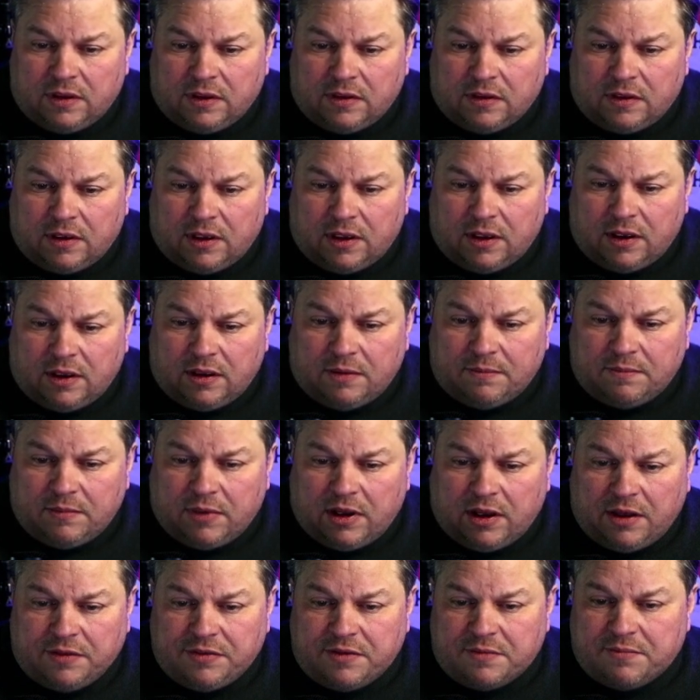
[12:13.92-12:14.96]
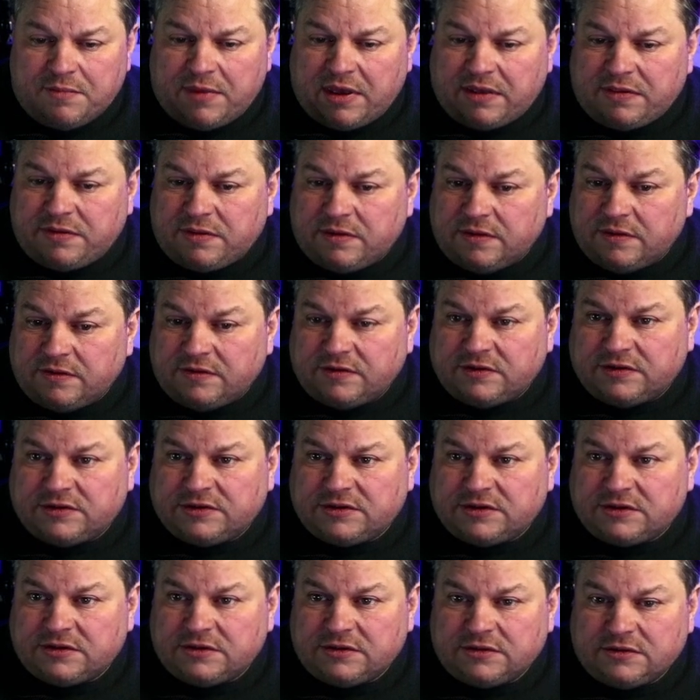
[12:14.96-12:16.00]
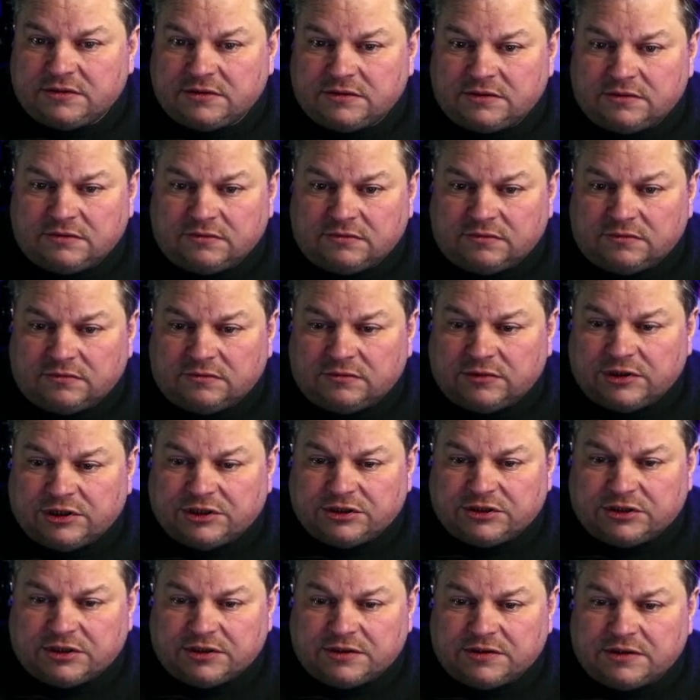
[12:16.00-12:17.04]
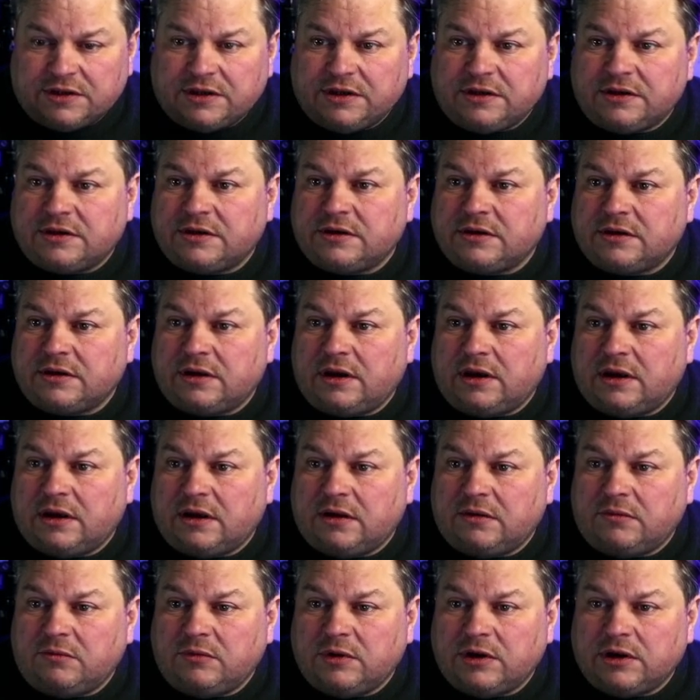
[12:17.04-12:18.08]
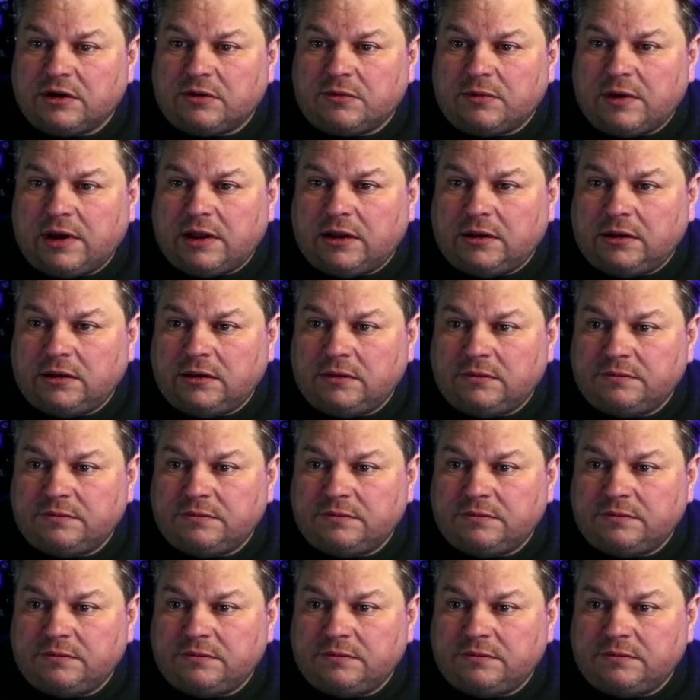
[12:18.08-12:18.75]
Other methods which I think work well,